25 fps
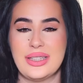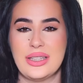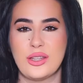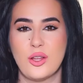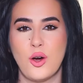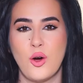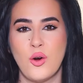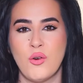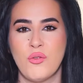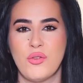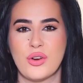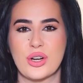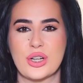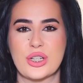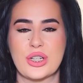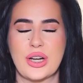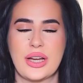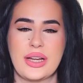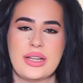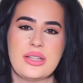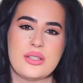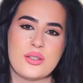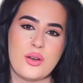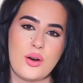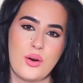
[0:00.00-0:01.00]
it
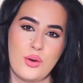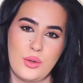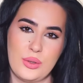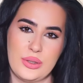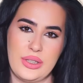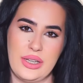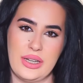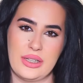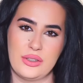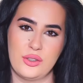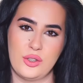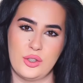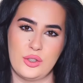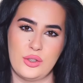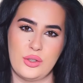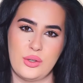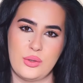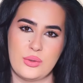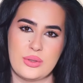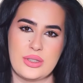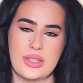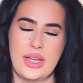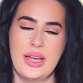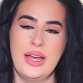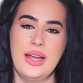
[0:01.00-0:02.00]
overshines all the other
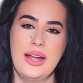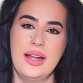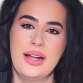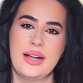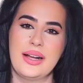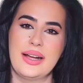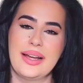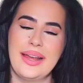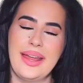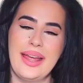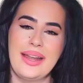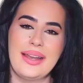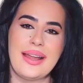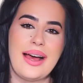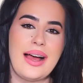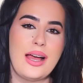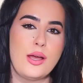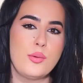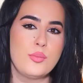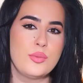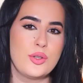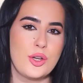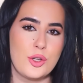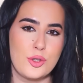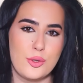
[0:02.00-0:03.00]
notes. Again,
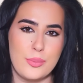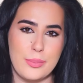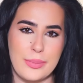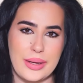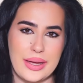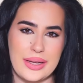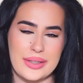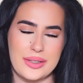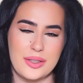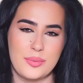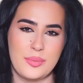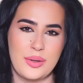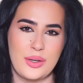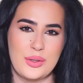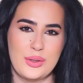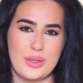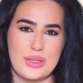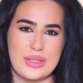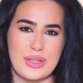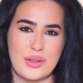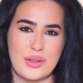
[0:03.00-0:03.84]
I'm not mad about this